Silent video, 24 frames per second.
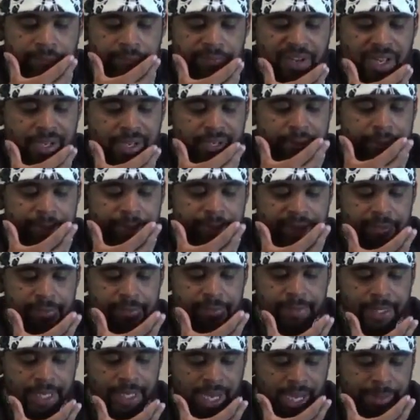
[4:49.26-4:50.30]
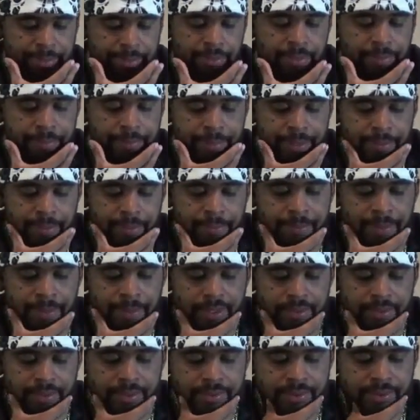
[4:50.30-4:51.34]
valiant men able to bear
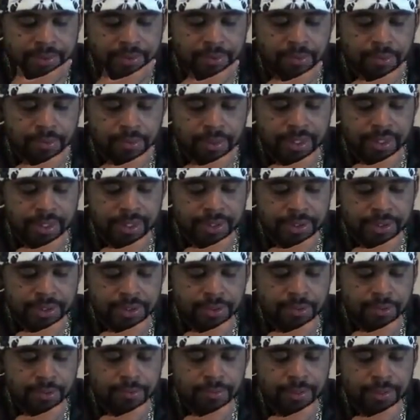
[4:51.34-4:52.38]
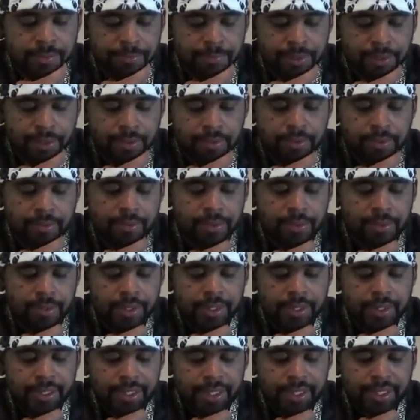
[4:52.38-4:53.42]
buckler, sword, and shoot with bow,
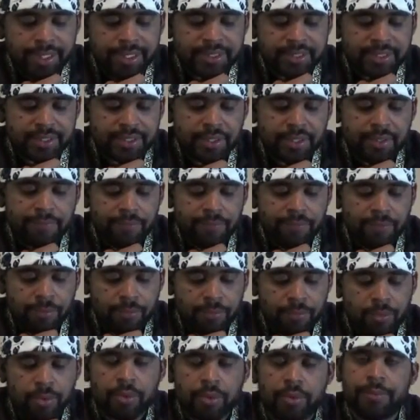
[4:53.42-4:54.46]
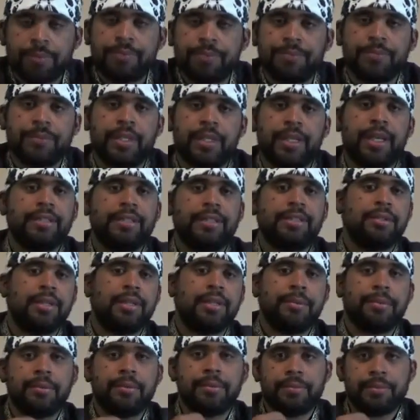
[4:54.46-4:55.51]
and skillful in war. Okay,
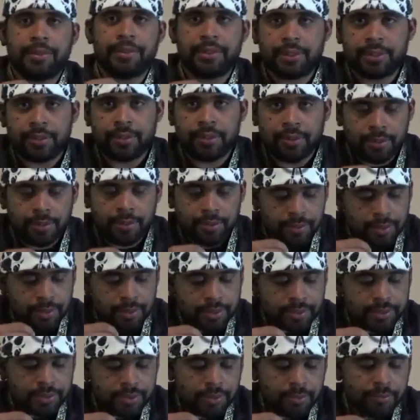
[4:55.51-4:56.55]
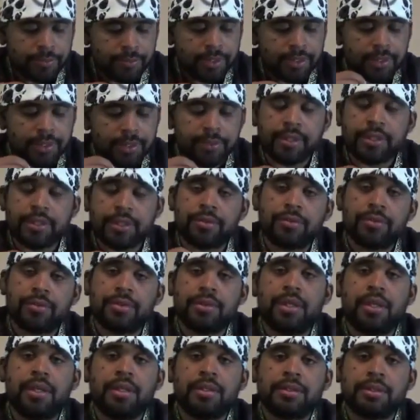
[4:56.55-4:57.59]
so they were. So when you deal
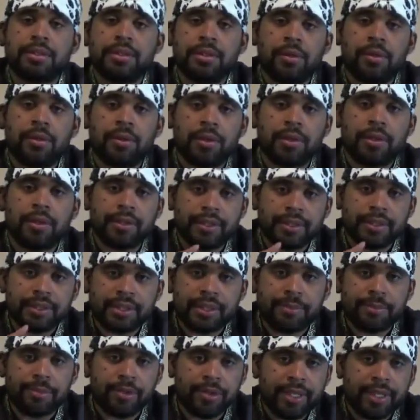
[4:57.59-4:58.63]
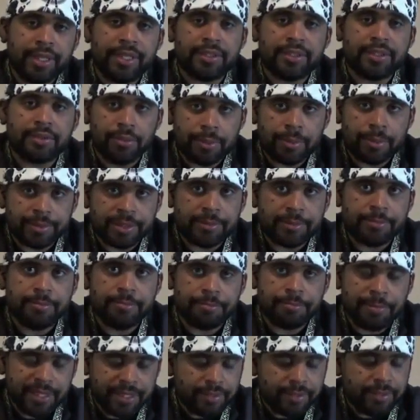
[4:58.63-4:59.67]
with the so-called Seminole Indians, who I'm
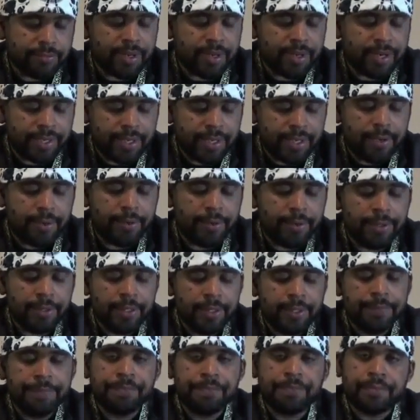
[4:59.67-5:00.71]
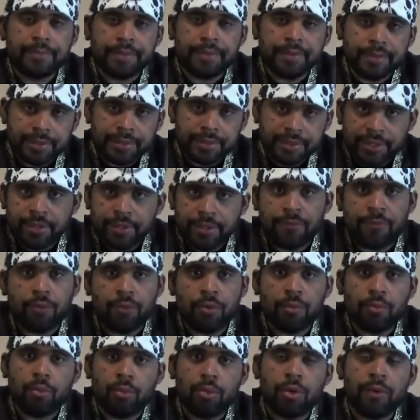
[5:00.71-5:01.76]
speaking of right now,
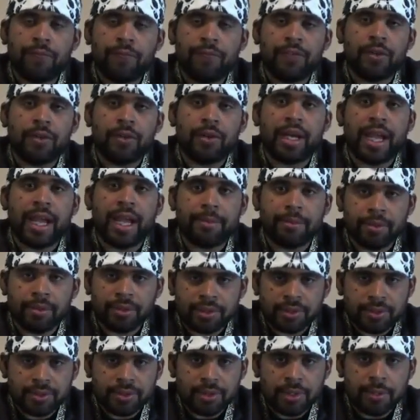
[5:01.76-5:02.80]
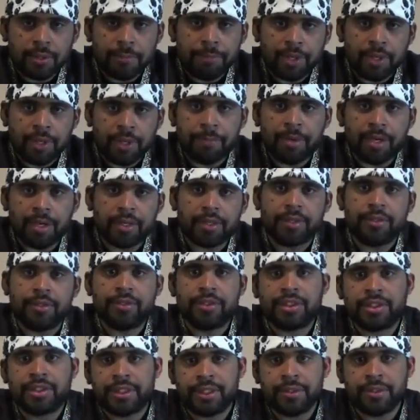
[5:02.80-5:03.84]
skillful in warfare, able to bear buckler
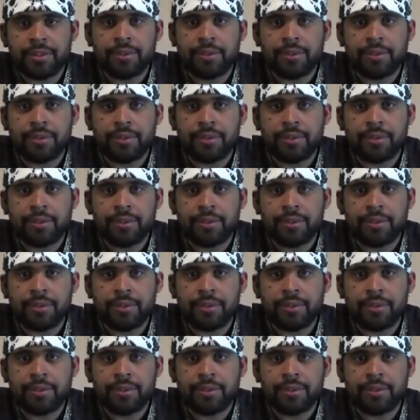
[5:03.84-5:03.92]
and